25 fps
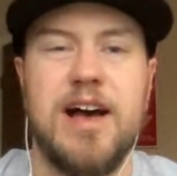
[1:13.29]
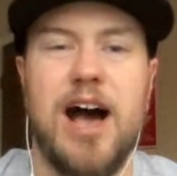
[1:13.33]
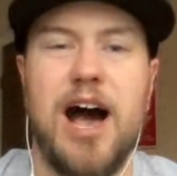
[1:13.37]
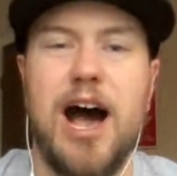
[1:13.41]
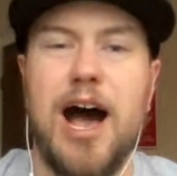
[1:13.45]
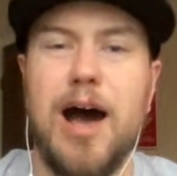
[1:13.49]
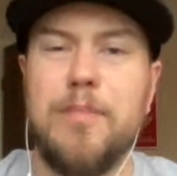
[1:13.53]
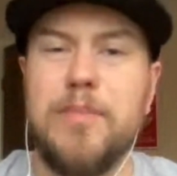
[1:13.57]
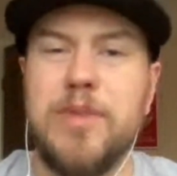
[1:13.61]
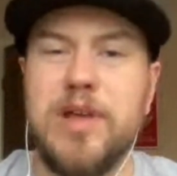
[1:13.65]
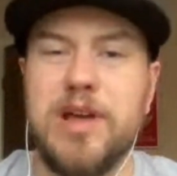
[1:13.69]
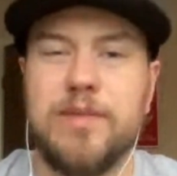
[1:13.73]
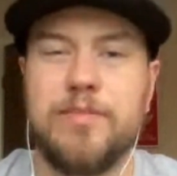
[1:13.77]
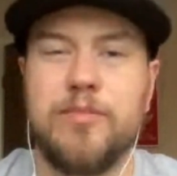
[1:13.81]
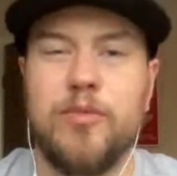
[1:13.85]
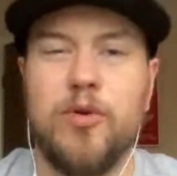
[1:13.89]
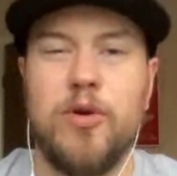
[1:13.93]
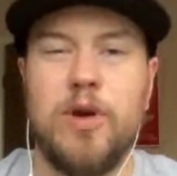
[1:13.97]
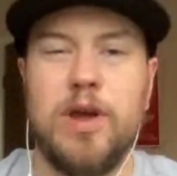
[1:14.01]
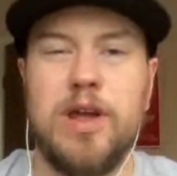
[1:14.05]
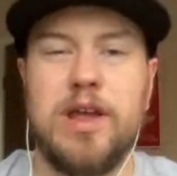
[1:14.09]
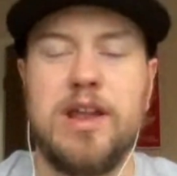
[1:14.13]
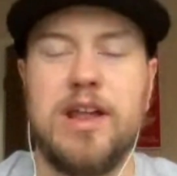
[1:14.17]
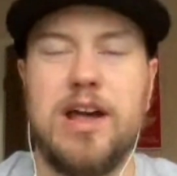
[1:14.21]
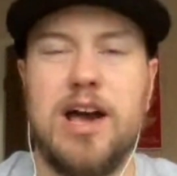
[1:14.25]
I'm Nick
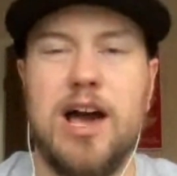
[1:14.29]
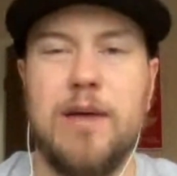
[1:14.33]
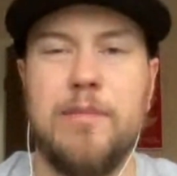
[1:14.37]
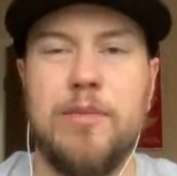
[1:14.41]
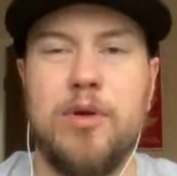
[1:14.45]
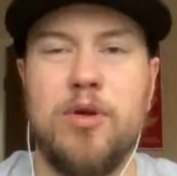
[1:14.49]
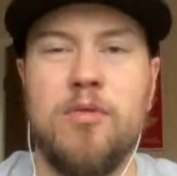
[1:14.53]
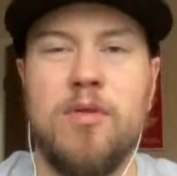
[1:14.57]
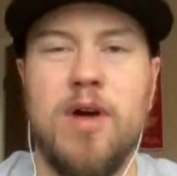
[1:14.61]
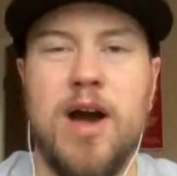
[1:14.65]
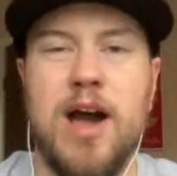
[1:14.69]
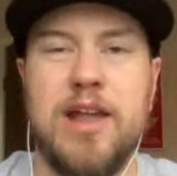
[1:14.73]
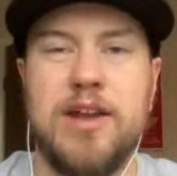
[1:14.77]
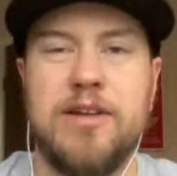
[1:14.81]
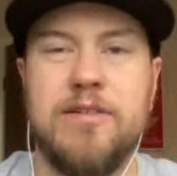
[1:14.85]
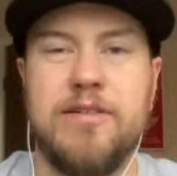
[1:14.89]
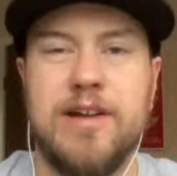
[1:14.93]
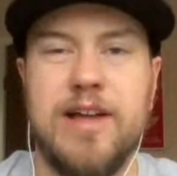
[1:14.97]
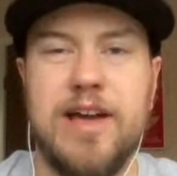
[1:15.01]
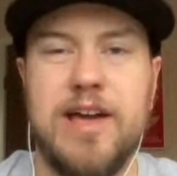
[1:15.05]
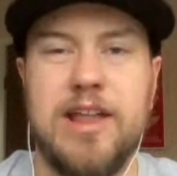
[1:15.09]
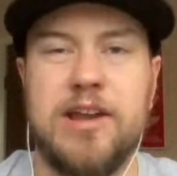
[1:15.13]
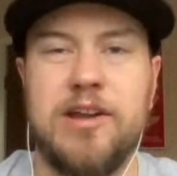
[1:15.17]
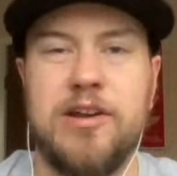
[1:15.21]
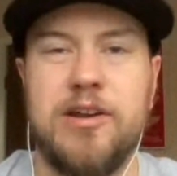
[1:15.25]
Morgan. I'm a writer
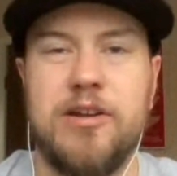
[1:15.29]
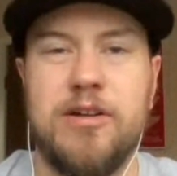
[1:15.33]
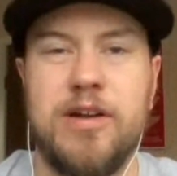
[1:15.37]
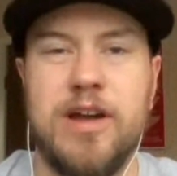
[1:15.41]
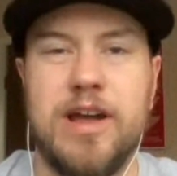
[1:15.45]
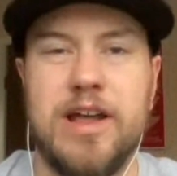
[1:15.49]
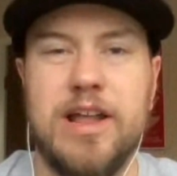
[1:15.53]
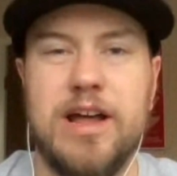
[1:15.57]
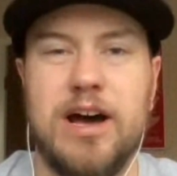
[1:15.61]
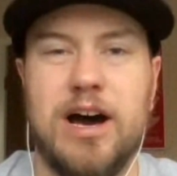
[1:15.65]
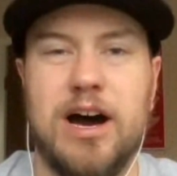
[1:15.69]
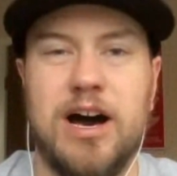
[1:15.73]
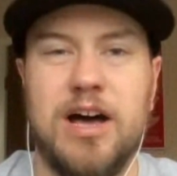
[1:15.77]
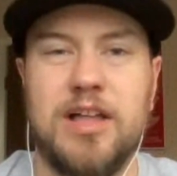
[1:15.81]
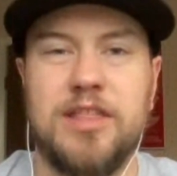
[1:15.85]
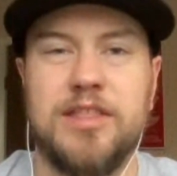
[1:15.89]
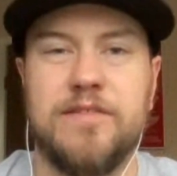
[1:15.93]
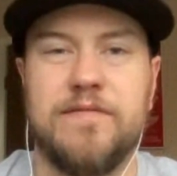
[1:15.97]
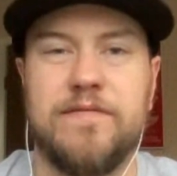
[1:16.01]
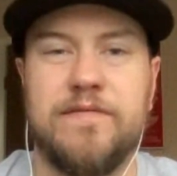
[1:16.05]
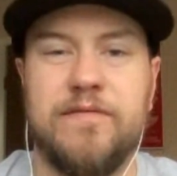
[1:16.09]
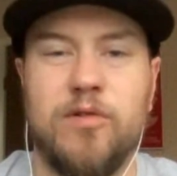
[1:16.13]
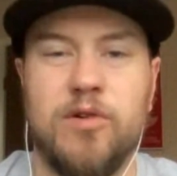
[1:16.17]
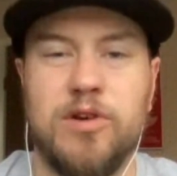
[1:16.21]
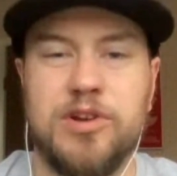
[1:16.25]
and editor at
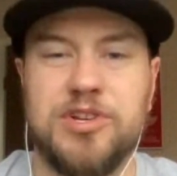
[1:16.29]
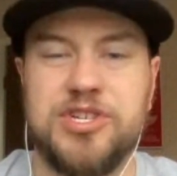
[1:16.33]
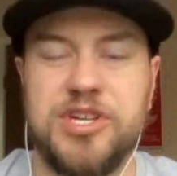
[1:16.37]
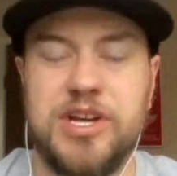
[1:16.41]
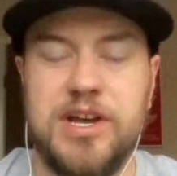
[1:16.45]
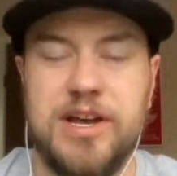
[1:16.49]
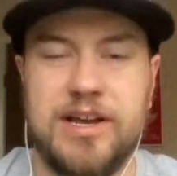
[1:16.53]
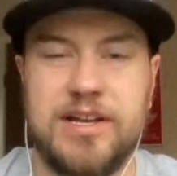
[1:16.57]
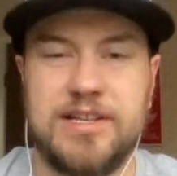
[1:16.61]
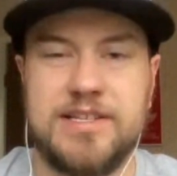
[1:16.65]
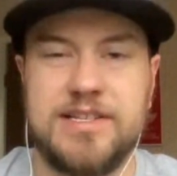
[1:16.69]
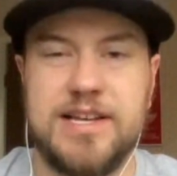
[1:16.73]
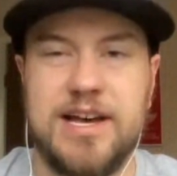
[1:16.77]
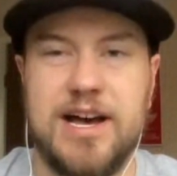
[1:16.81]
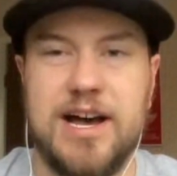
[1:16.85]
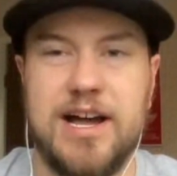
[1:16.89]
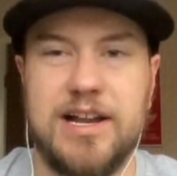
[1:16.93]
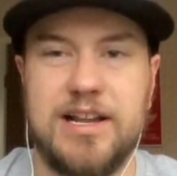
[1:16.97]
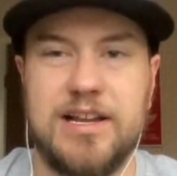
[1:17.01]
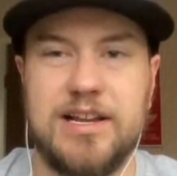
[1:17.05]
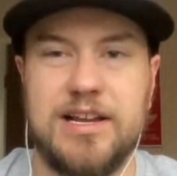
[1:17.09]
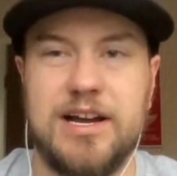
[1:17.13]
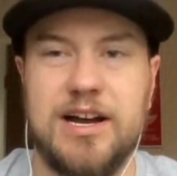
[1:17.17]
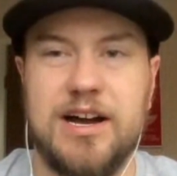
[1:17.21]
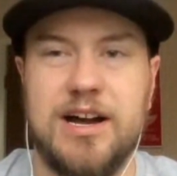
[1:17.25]

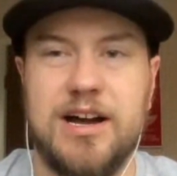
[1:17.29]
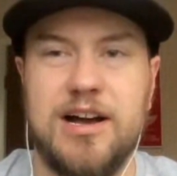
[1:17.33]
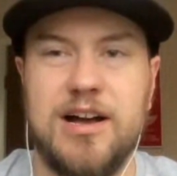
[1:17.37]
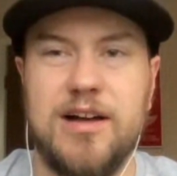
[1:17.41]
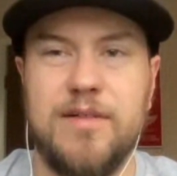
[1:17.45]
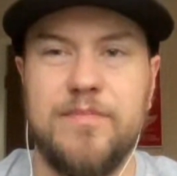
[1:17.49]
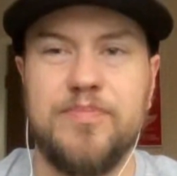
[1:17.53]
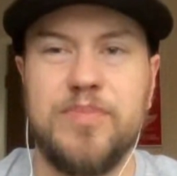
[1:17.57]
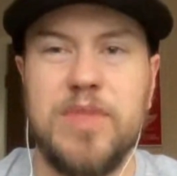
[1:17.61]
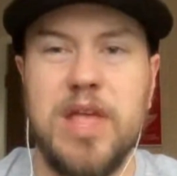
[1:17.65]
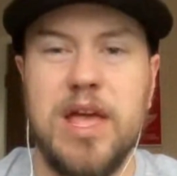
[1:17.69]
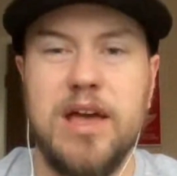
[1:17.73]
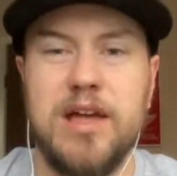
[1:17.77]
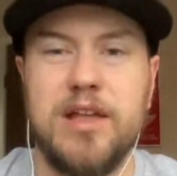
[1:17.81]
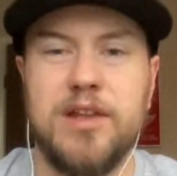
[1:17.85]
ontheforecheck.com.